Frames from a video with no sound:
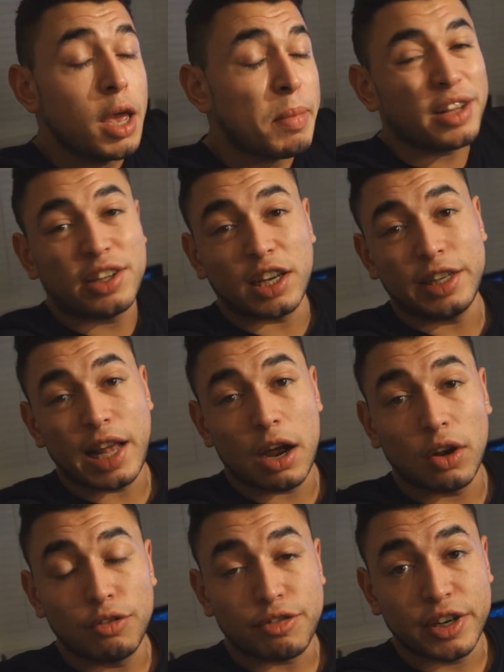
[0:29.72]
basically
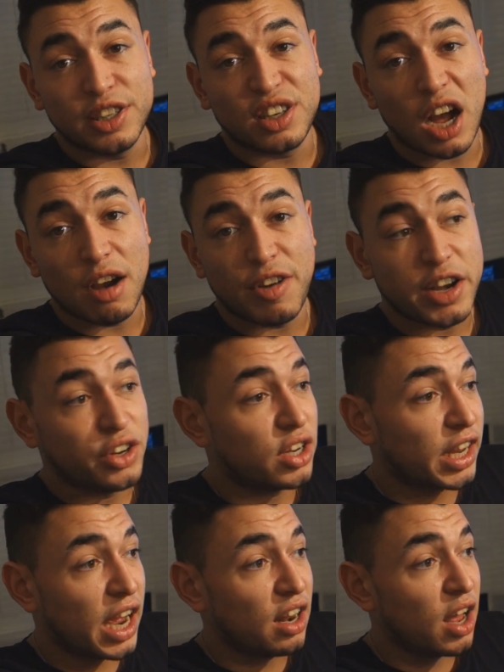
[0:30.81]
download free stuff and you can
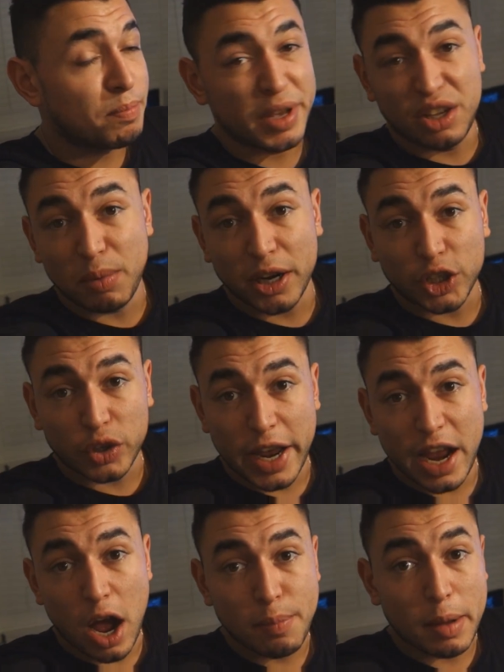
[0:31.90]
get like Beats by
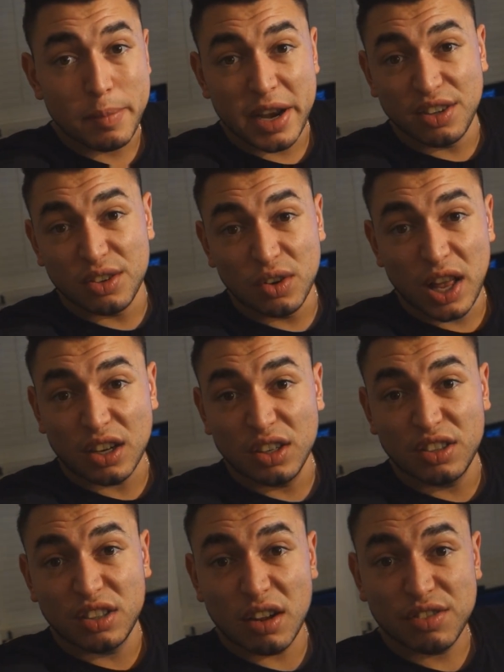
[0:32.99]
Dre, iPad minis and all that
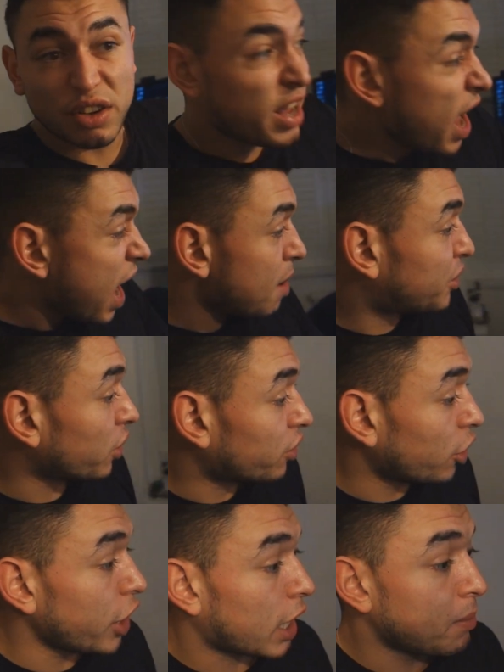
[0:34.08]
good stuff. So yeah, be sure to
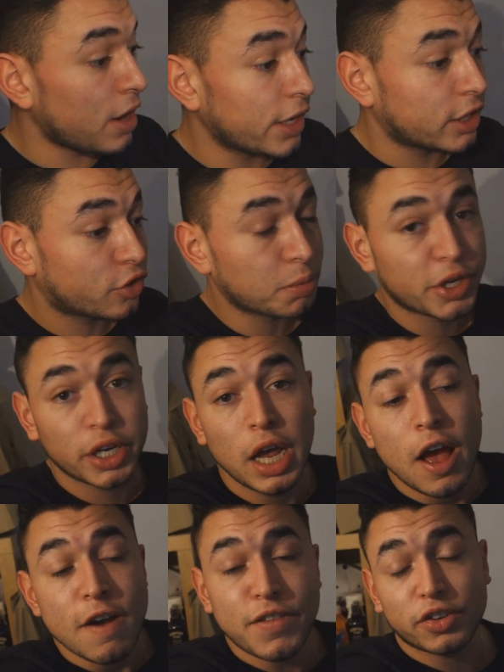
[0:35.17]
go check them out, link in description.
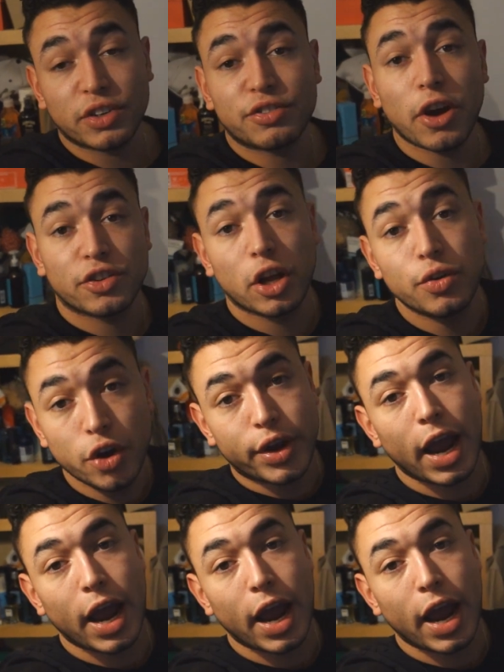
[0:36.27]
First things first though, new